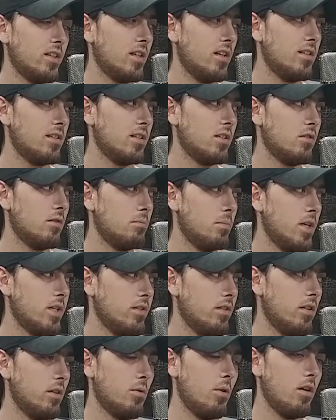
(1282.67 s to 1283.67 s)
The fact that it's
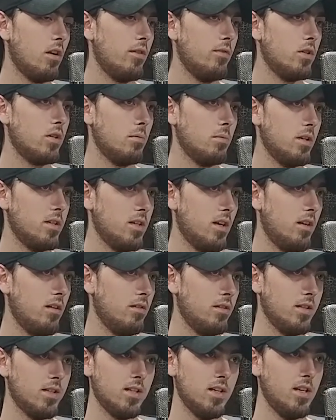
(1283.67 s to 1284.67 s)
basically the quality of a AAA
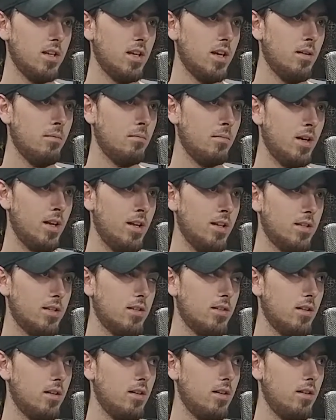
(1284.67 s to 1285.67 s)
title and it's an indie game, and
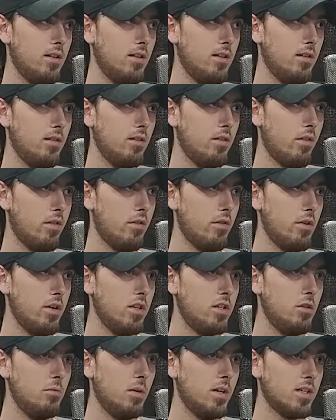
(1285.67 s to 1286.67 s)
it's
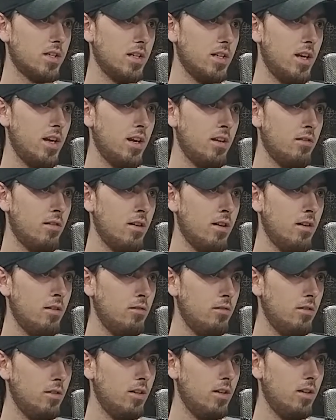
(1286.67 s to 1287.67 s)
$32 Canadian right now.